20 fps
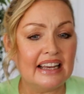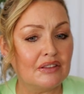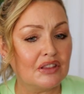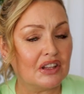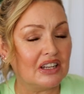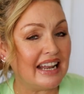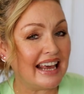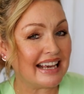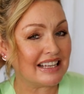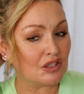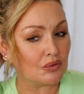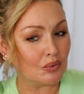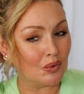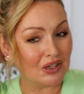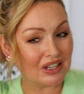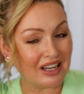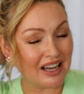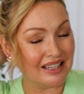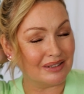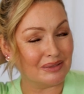Now, the next
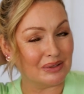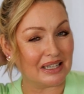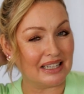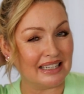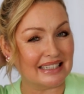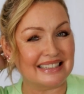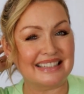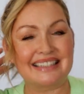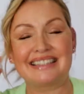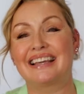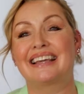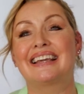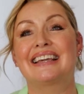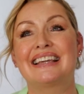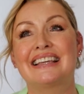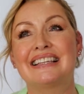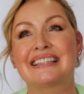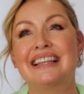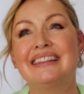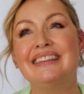one I would like to say
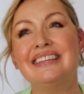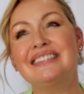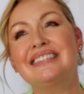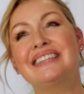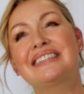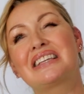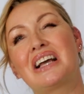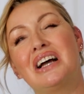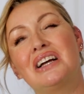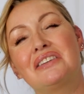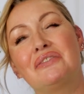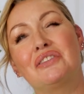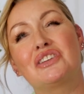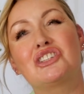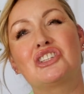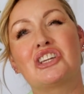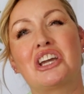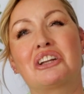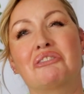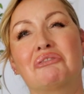is, and this is kind of a
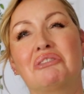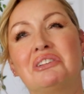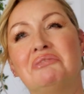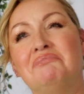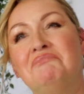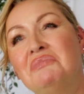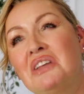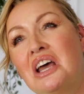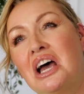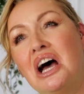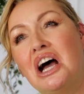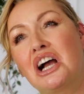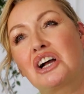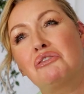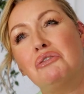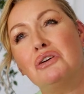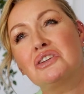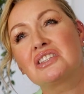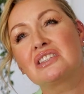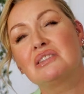general
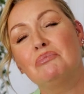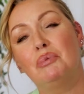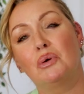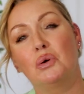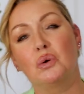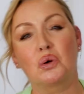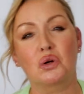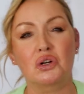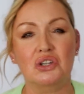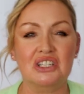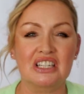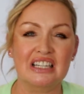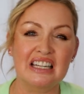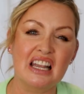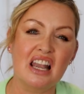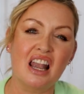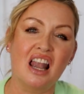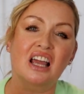across the board in